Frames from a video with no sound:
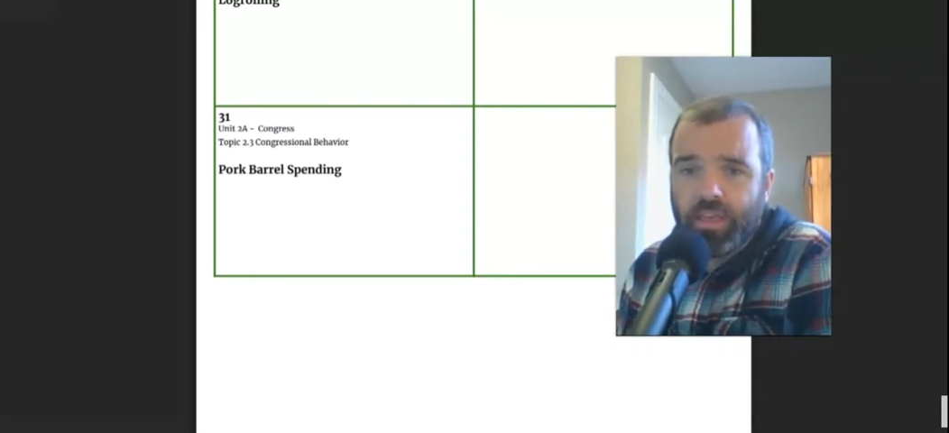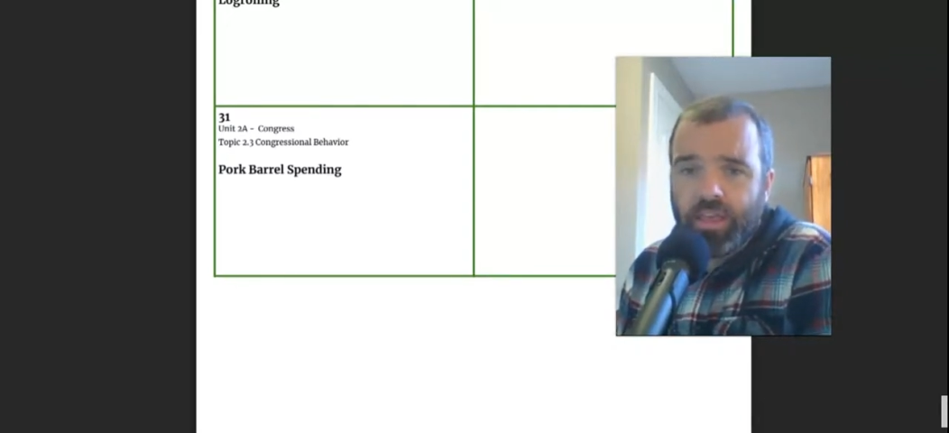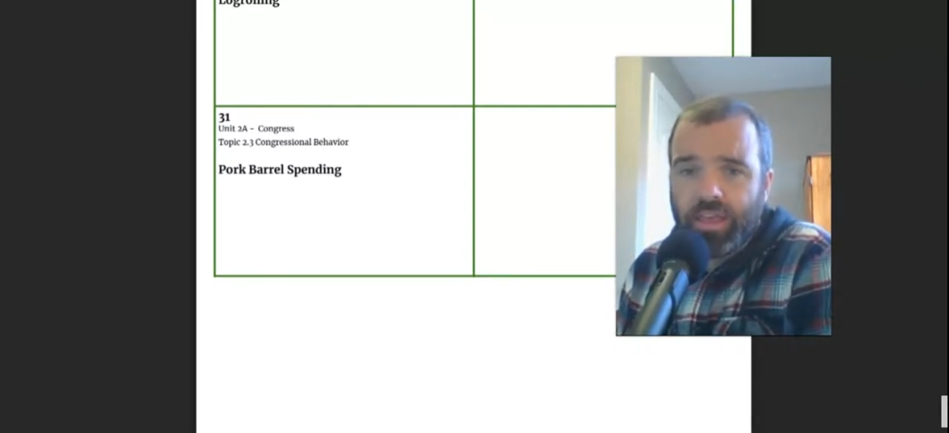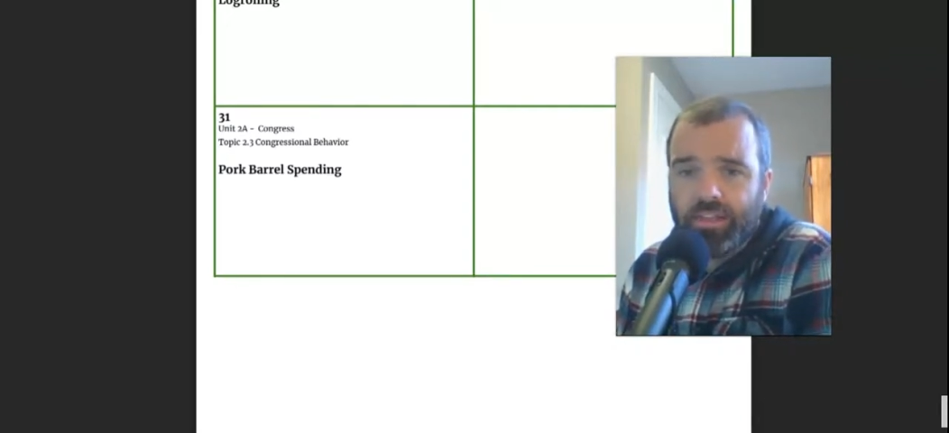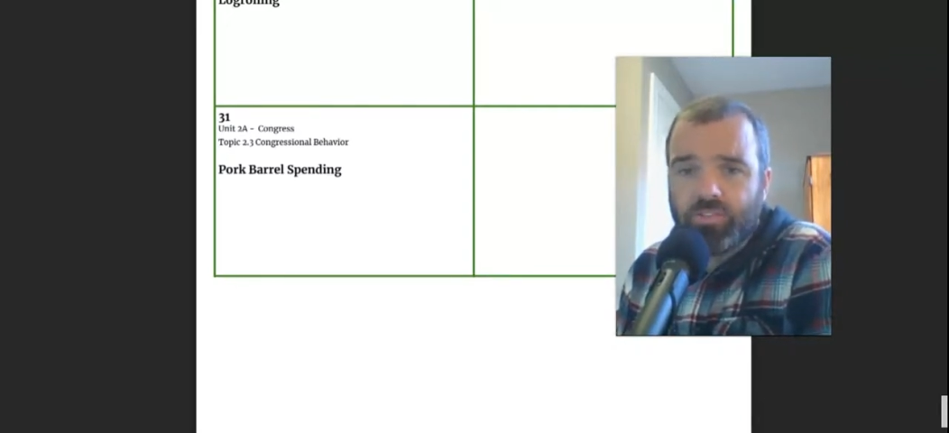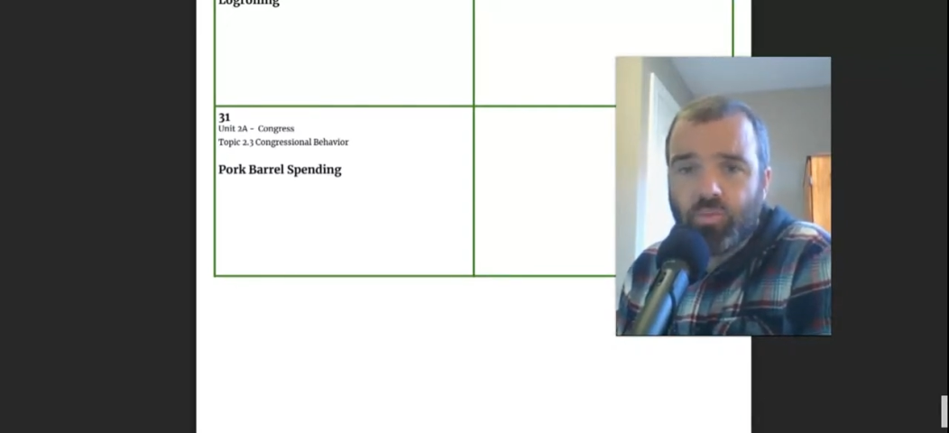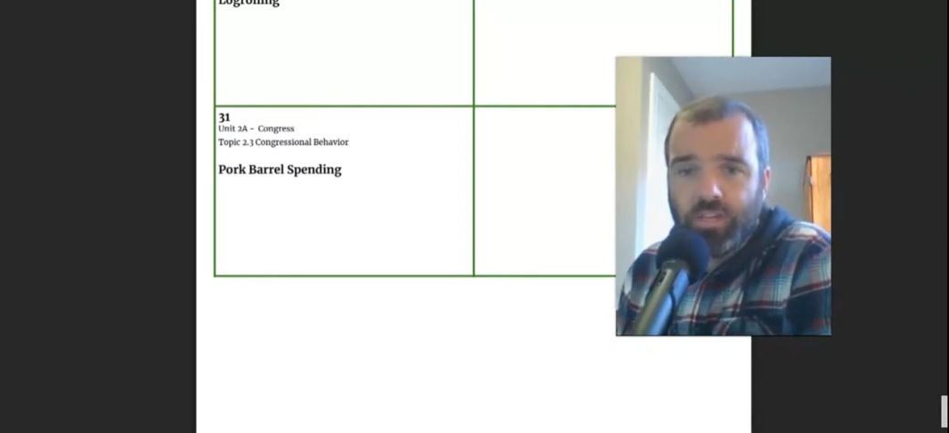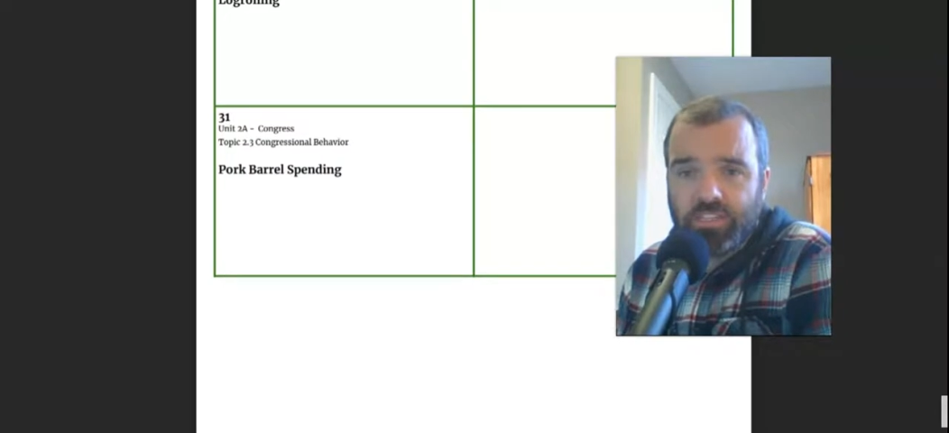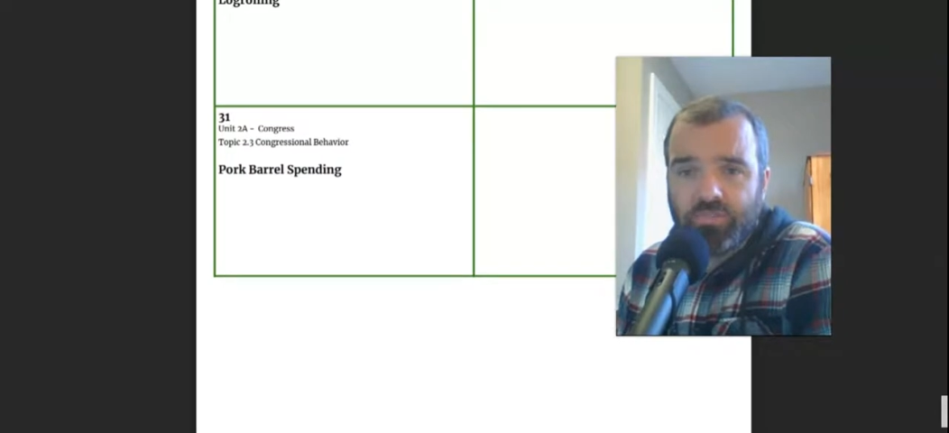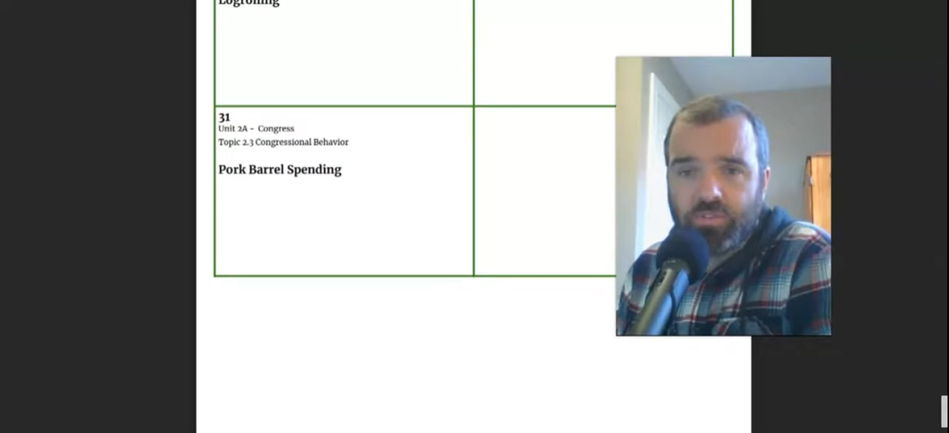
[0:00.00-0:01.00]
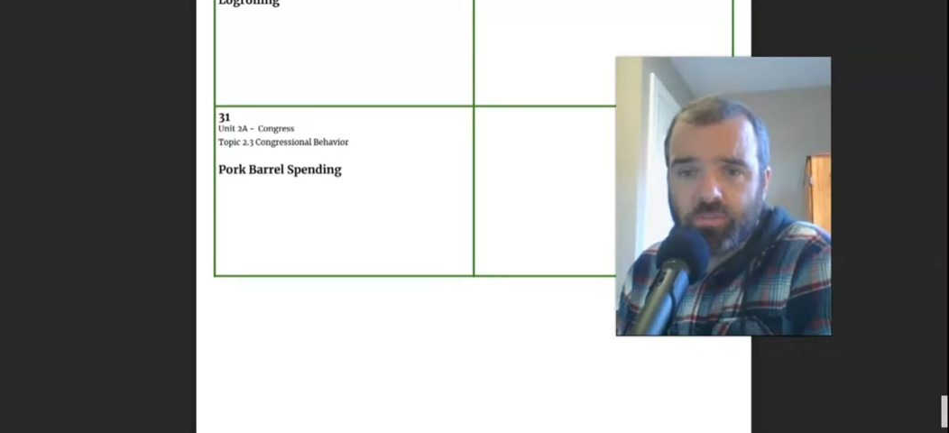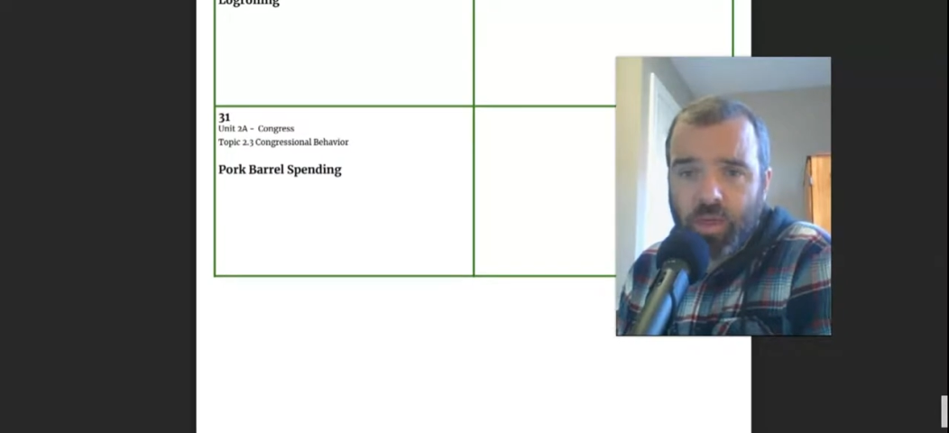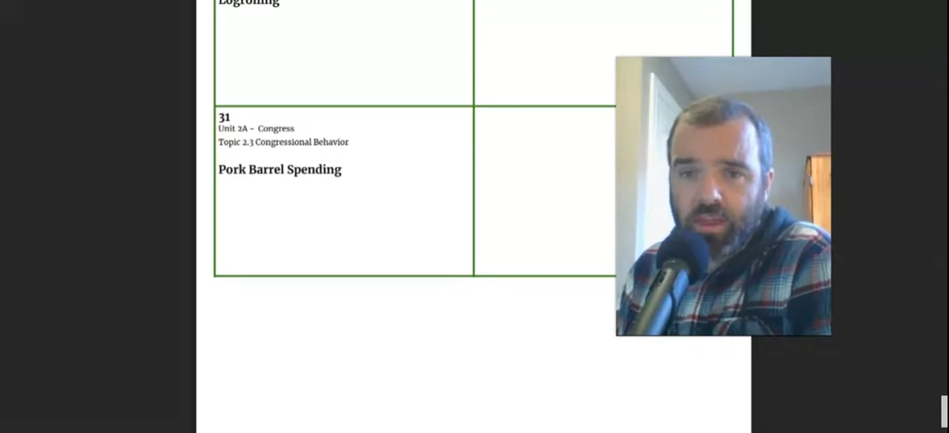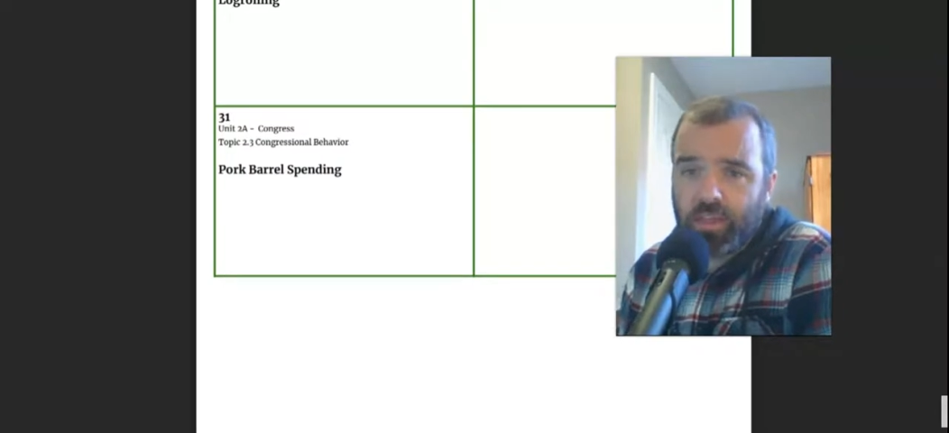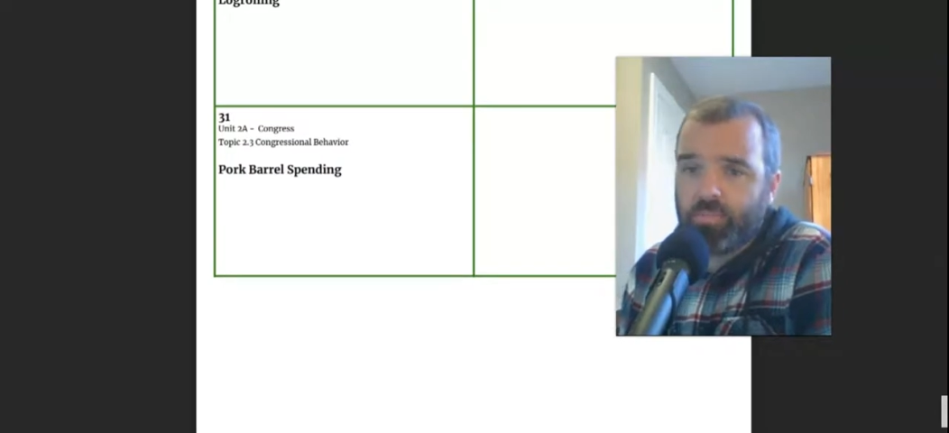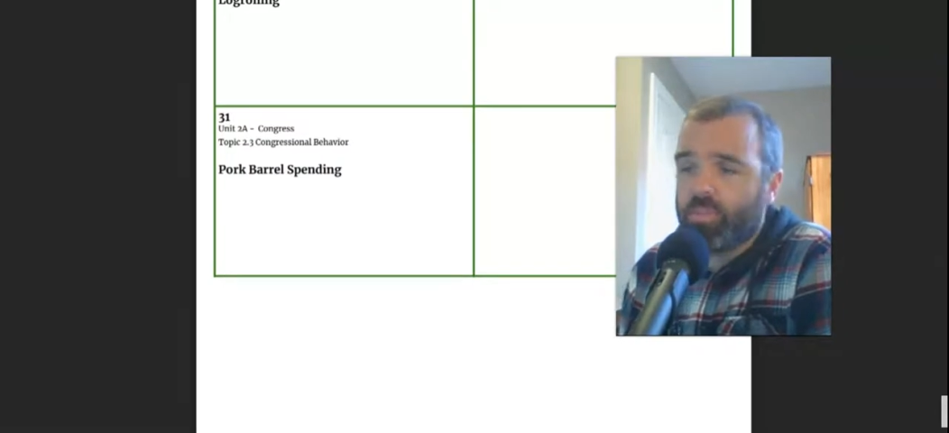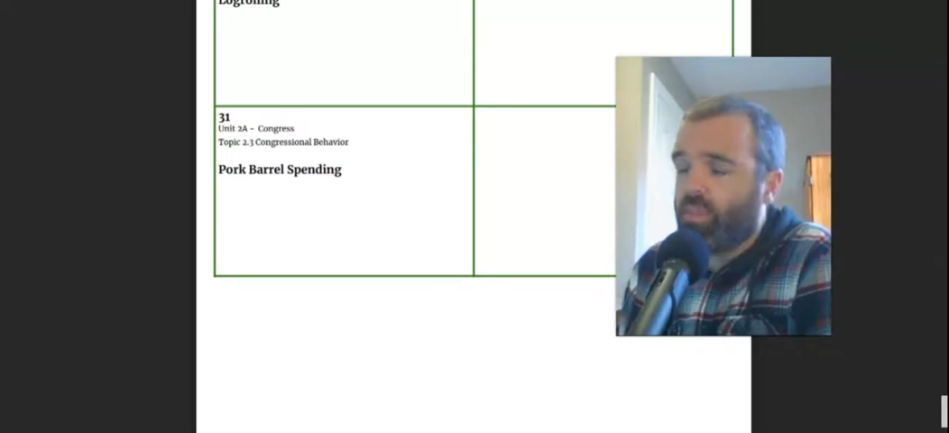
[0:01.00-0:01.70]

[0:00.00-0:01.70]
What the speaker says: and it's wasteful spending.